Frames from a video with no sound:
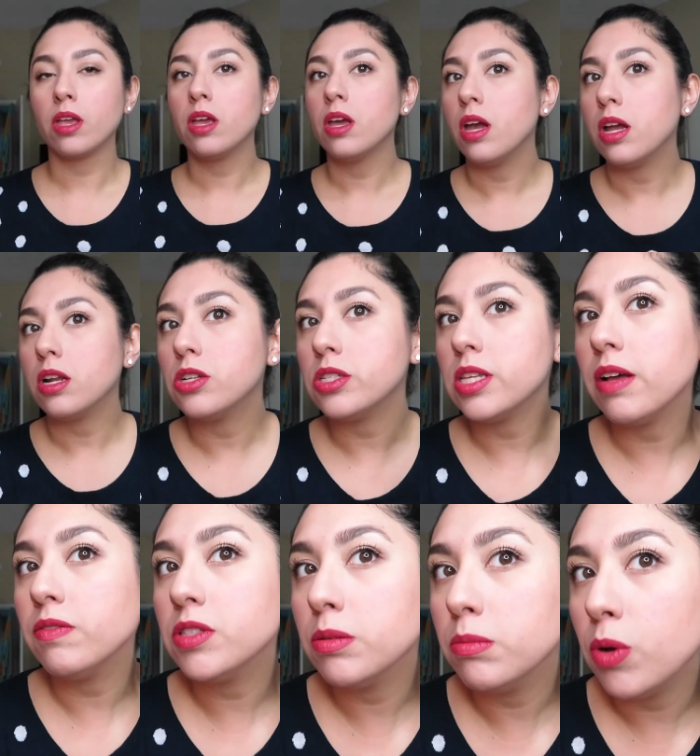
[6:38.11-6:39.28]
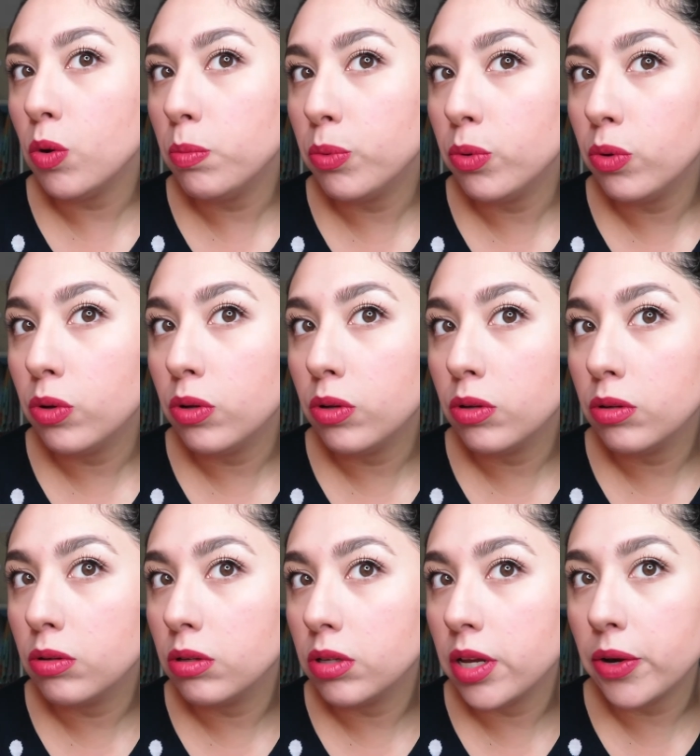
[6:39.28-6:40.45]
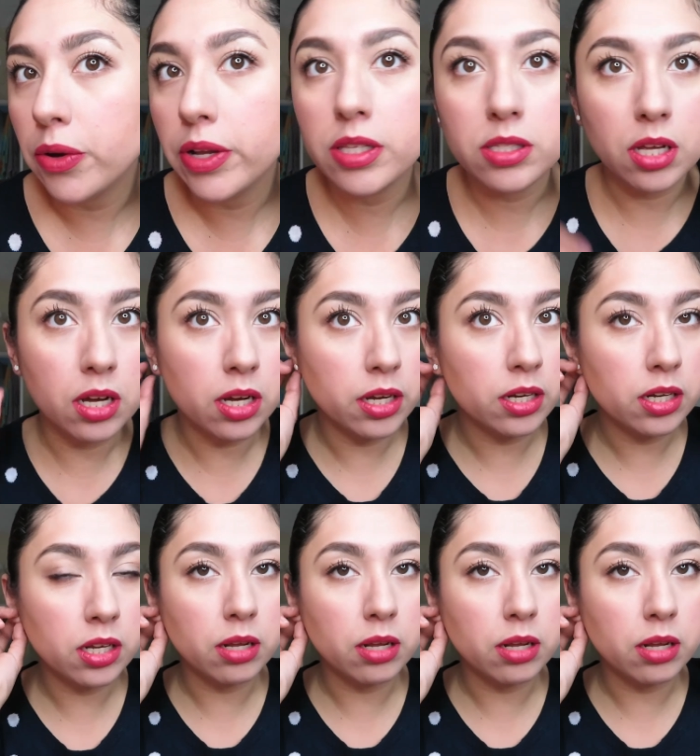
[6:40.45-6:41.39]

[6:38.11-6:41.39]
and I just have some opal earrings on.